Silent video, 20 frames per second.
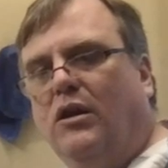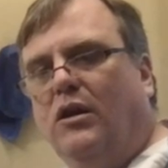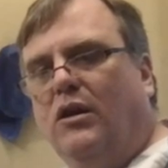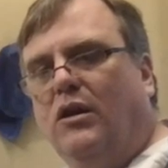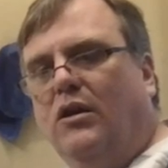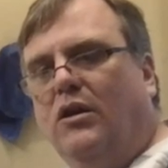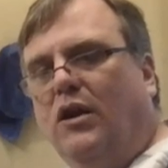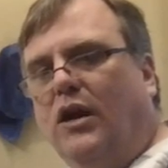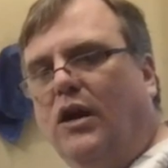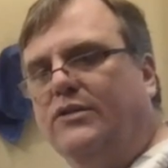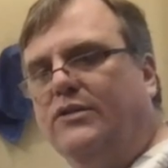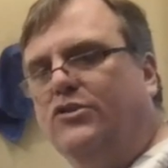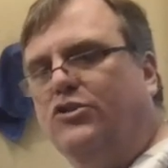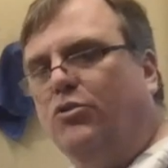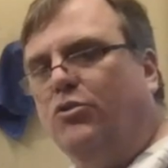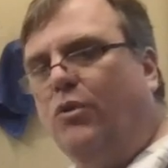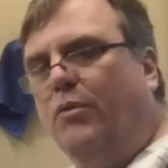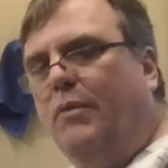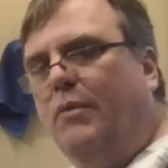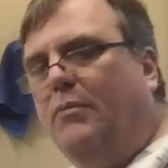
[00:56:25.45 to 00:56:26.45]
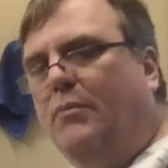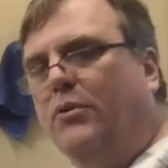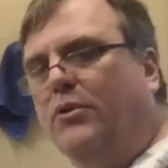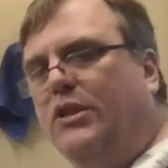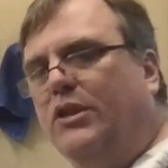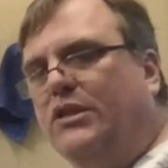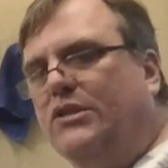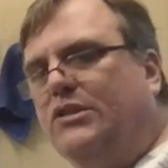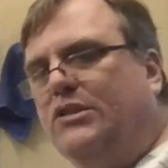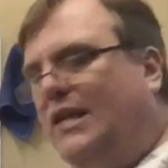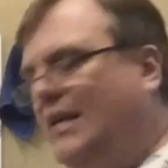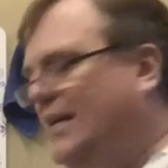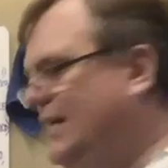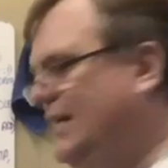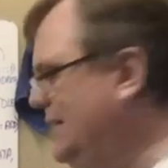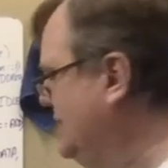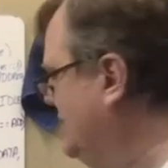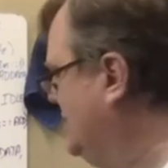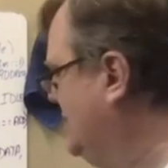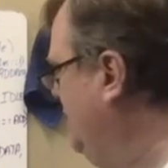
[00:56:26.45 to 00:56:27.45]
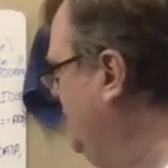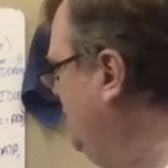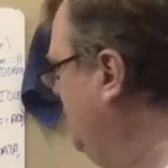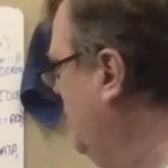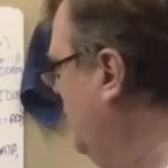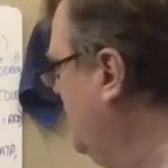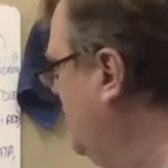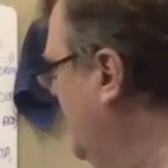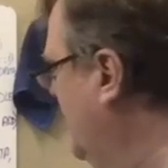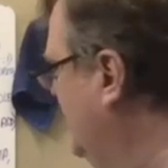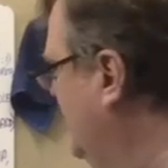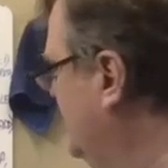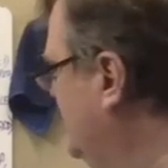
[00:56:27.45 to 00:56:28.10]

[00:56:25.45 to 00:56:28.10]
Right, so remember this, in this default case,